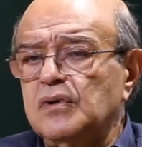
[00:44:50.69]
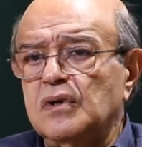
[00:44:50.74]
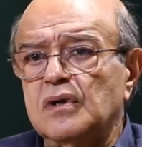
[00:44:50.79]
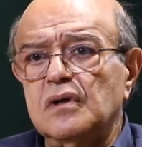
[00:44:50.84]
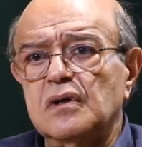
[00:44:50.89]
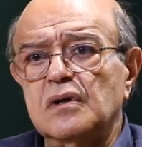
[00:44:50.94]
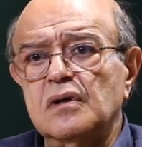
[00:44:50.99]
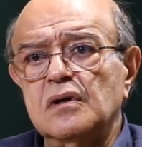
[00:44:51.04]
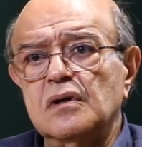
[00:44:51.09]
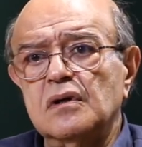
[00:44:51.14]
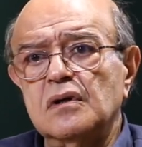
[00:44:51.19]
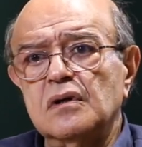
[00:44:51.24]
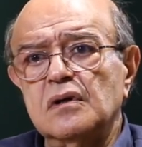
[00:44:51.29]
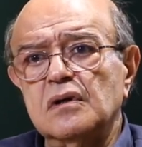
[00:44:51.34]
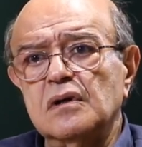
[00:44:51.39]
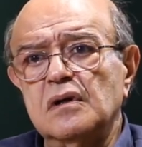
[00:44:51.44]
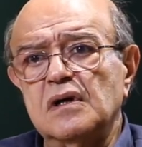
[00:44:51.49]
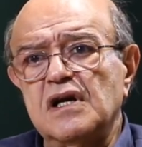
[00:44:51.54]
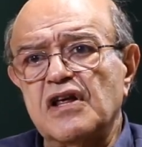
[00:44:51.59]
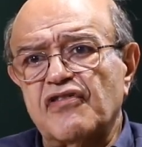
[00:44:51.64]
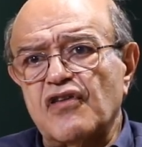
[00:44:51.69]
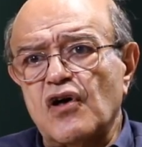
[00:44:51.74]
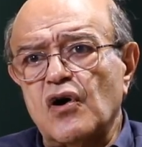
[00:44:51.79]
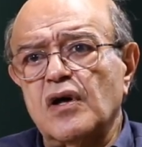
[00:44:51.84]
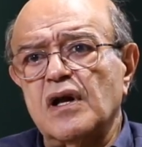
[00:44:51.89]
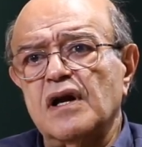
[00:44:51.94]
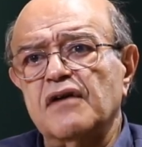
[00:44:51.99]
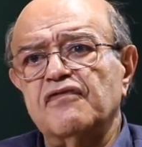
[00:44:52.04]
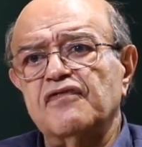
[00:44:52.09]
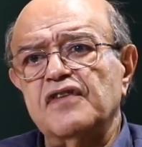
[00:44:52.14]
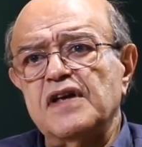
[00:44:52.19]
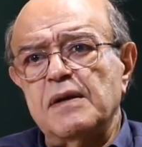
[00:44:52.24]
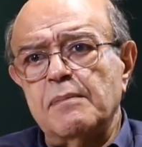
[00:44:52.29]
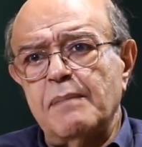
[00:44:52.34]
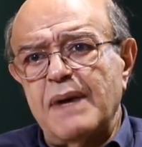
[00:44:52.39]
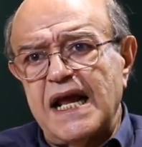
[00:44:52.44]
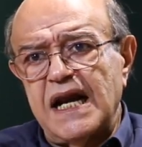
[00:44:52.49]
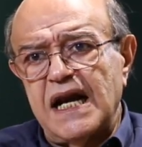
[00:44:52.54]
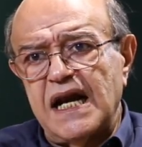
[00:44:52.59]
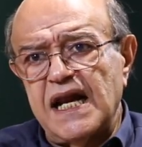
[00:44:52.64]
lithography
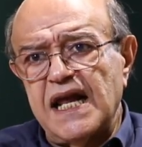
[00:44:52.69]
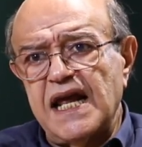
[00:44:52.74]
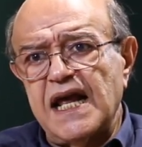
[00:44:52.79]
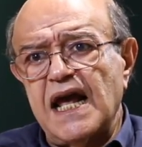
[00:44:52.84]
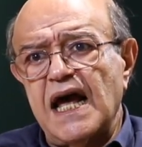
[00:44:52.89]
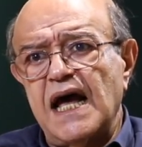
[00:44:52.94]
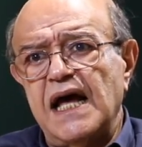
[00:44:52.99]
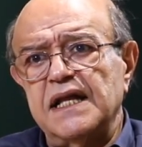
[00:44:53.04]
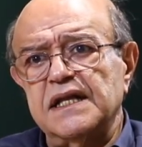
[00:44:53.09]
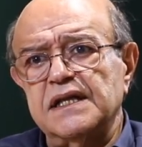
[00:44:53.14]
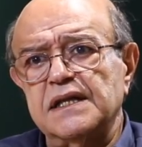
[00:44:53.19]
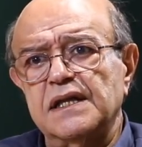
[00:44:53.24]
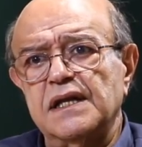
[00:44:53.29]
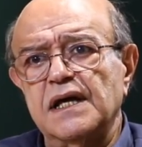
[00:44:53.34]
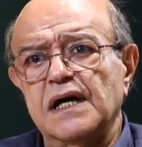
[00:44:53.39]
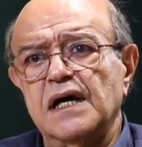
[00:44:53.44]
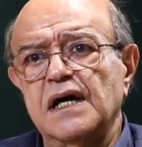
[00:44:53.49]
mainly and